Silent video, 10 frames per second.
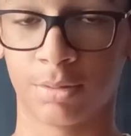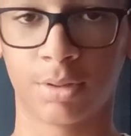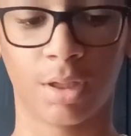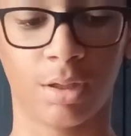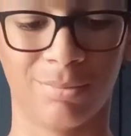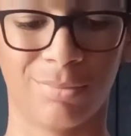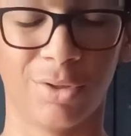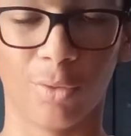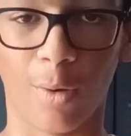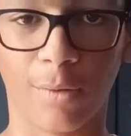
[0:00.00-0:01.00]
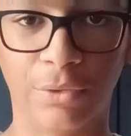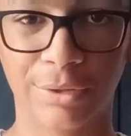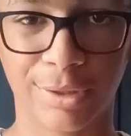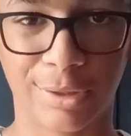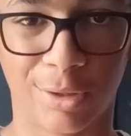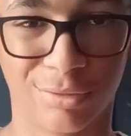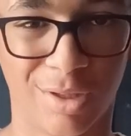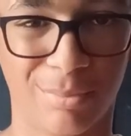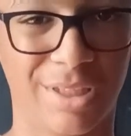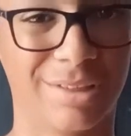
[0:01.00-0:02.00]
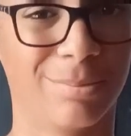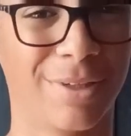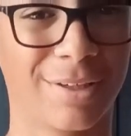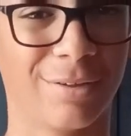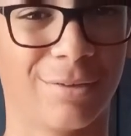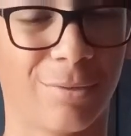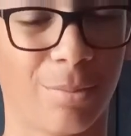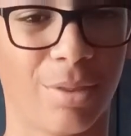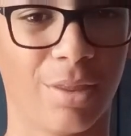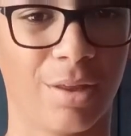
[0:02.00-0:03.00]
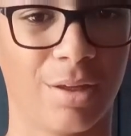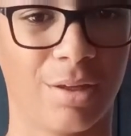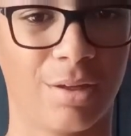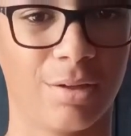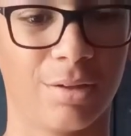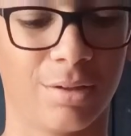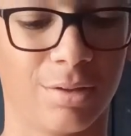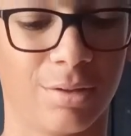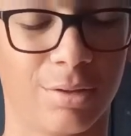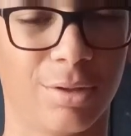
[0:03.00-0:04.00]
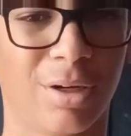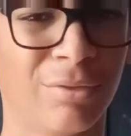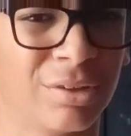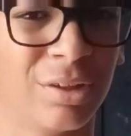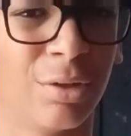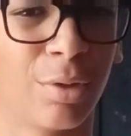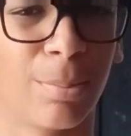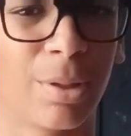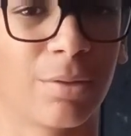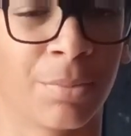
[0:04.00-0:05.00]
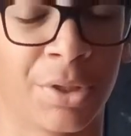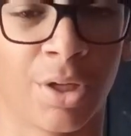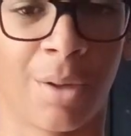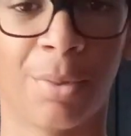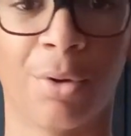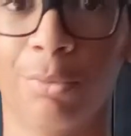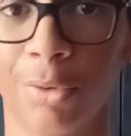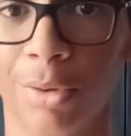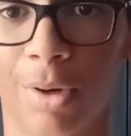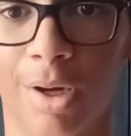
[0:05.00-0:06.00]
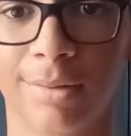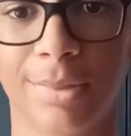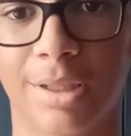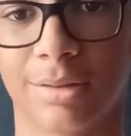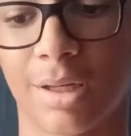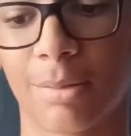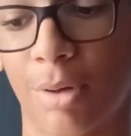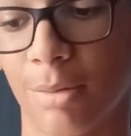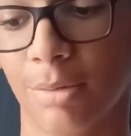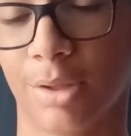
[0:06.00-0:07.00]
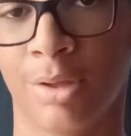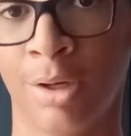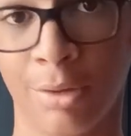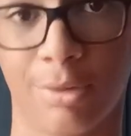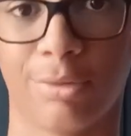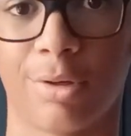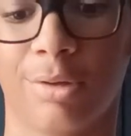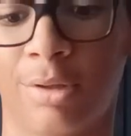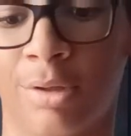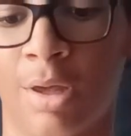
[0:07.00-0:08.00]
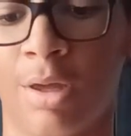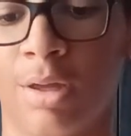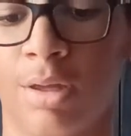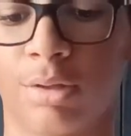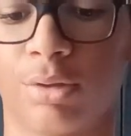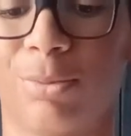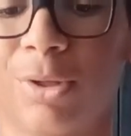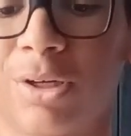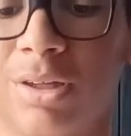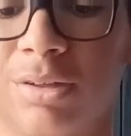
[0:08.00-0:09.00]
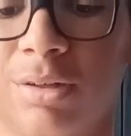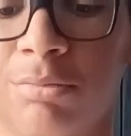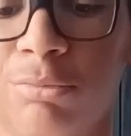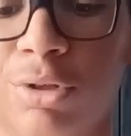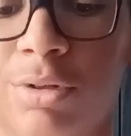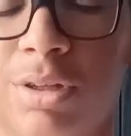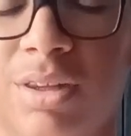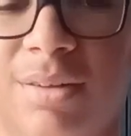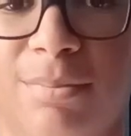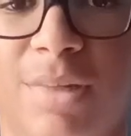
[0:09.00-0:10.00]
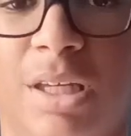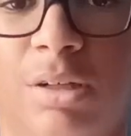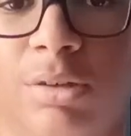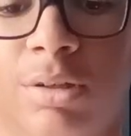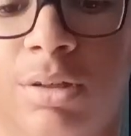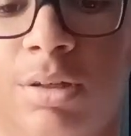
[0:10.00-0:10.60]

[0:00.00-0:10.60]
Tell them, you obviously don't want me to pick it from, or you obviously don't want to pick it from the top or the bottom because I probably already know those cards. So pick it somewhere in the middle.